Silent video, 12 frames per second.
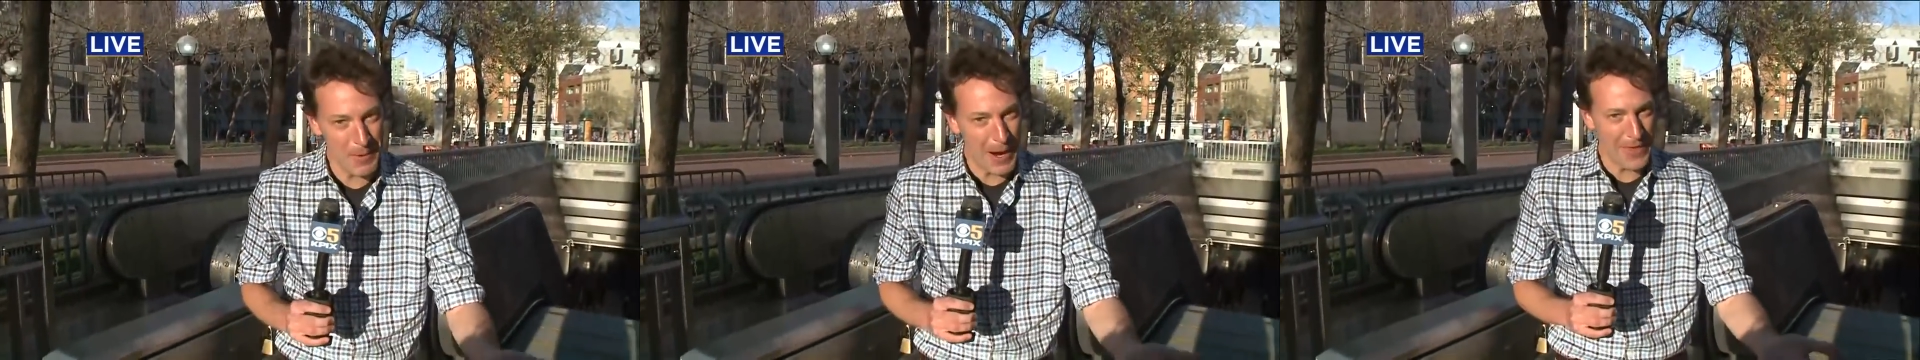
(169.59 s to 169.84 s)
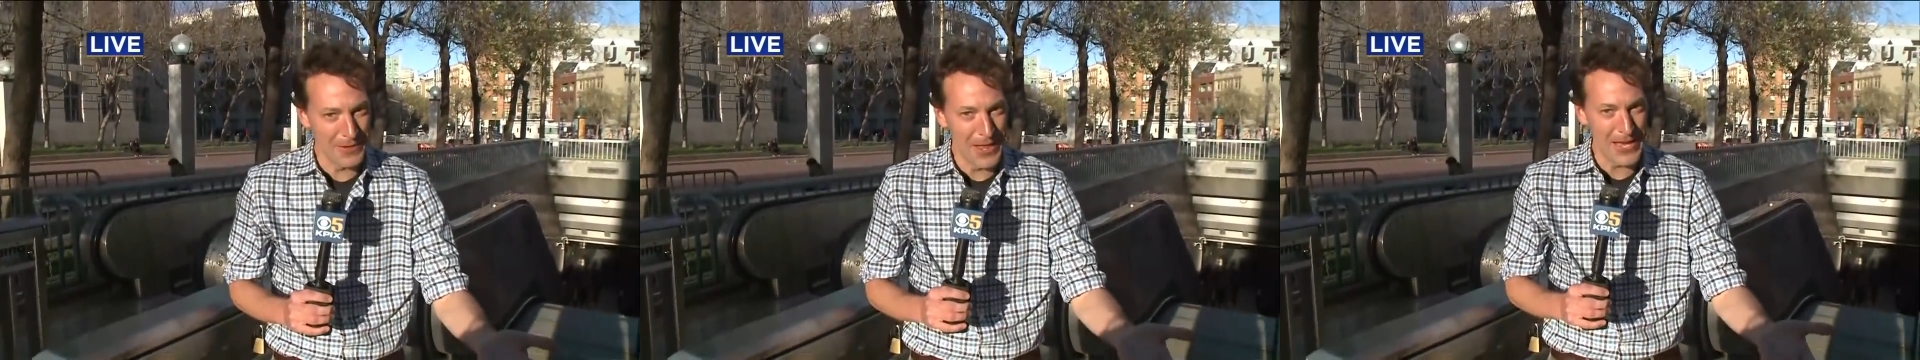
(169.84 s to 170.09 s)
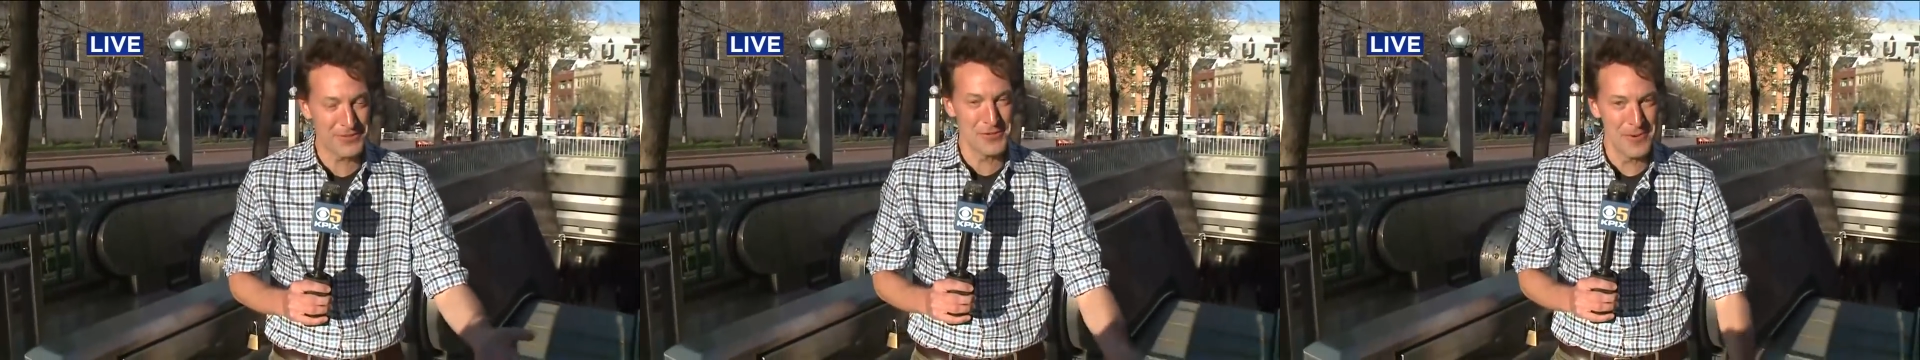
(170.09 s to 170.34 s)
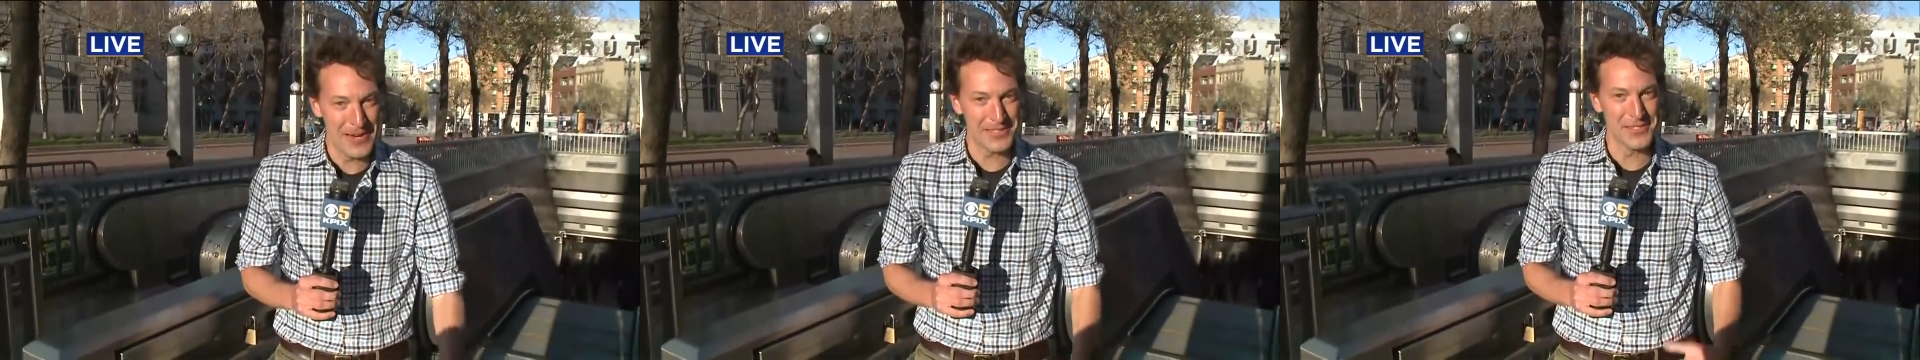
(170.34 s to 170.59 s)
by in the last two
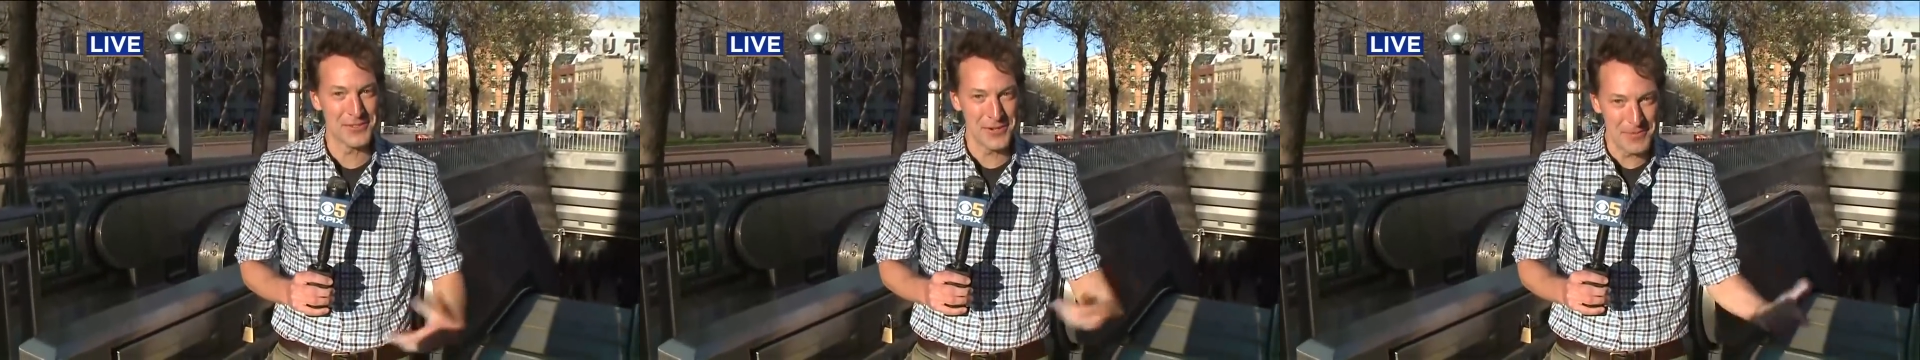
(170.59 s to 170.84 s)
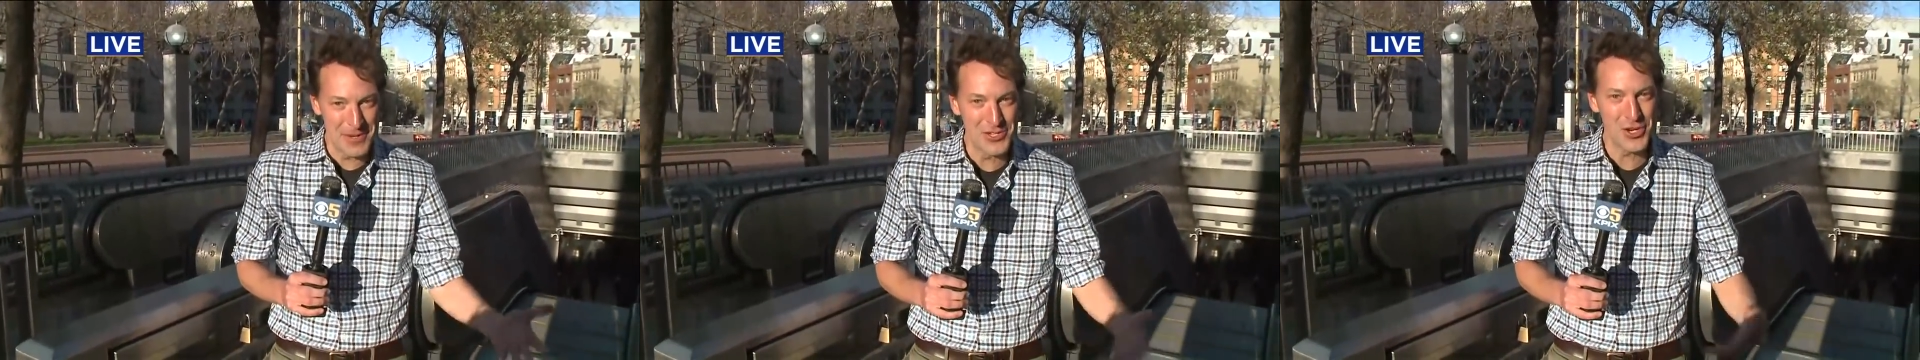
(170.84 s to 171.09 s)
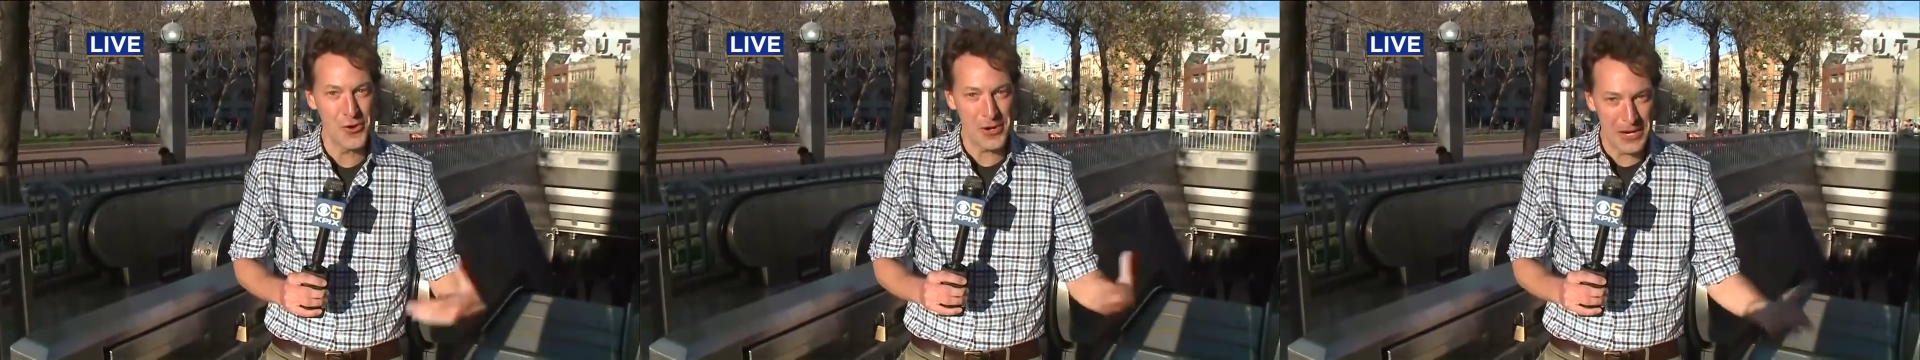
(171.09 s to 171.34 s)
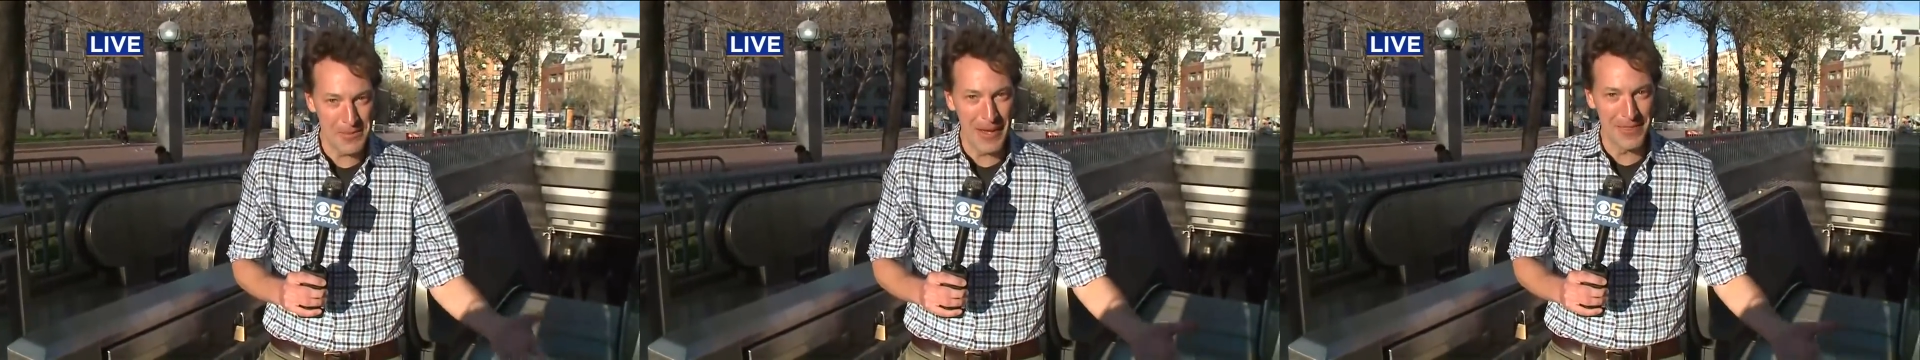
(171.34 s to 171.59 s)
minutes has sort of been
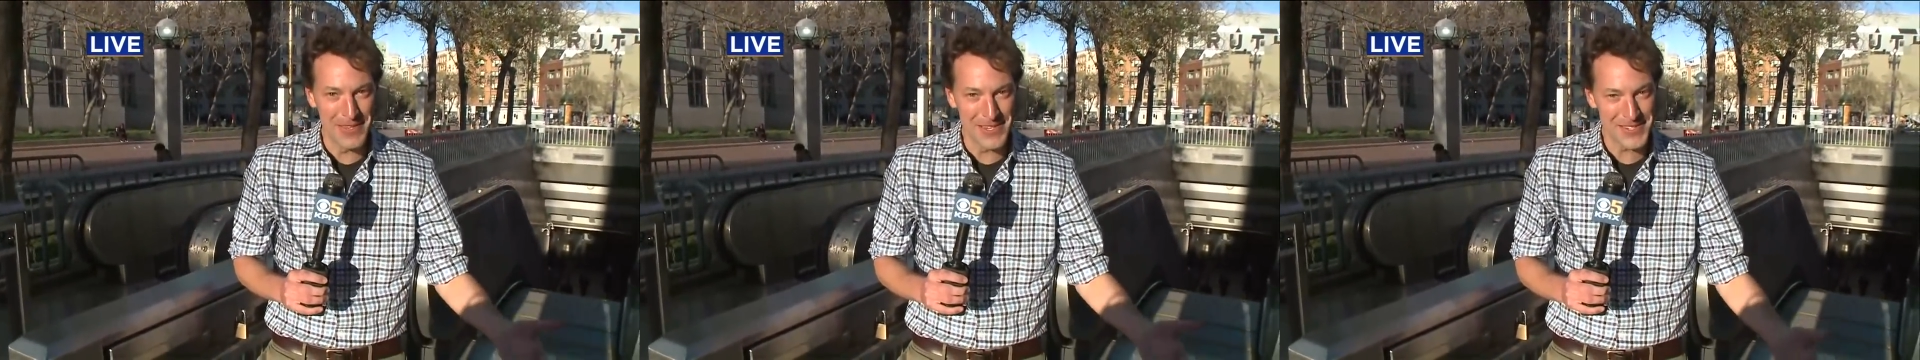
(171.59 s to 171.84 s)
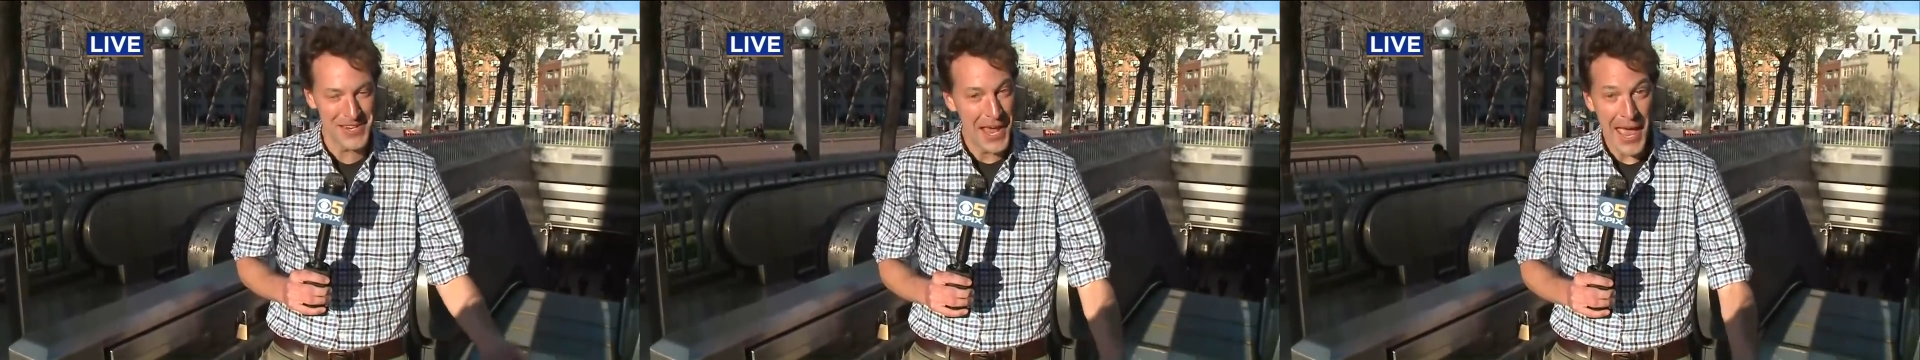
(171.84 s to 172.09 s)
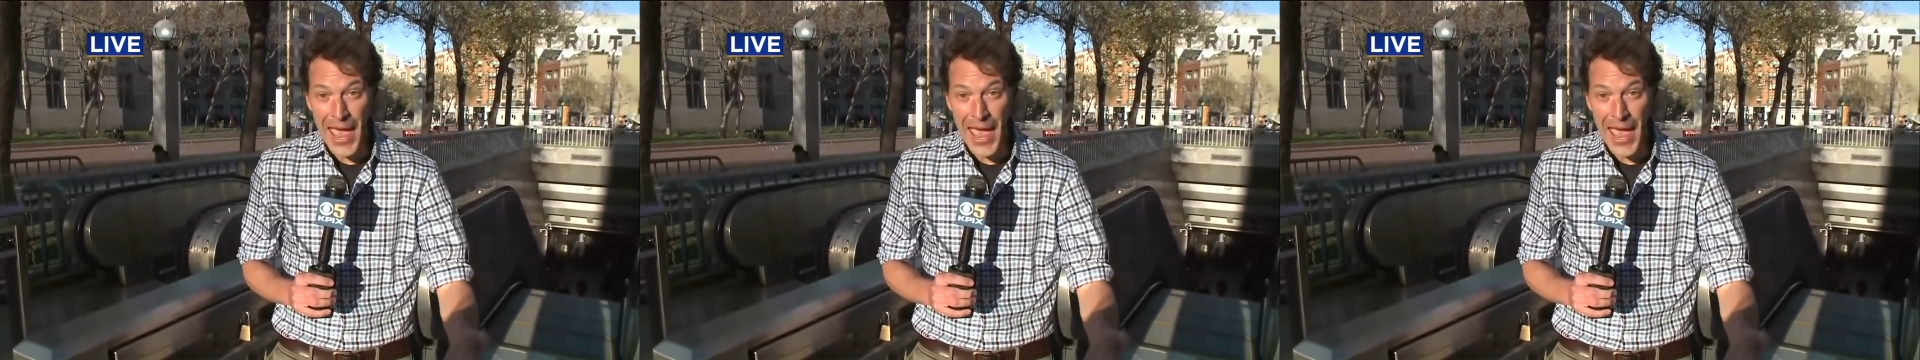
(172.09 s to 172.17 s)
joking about this.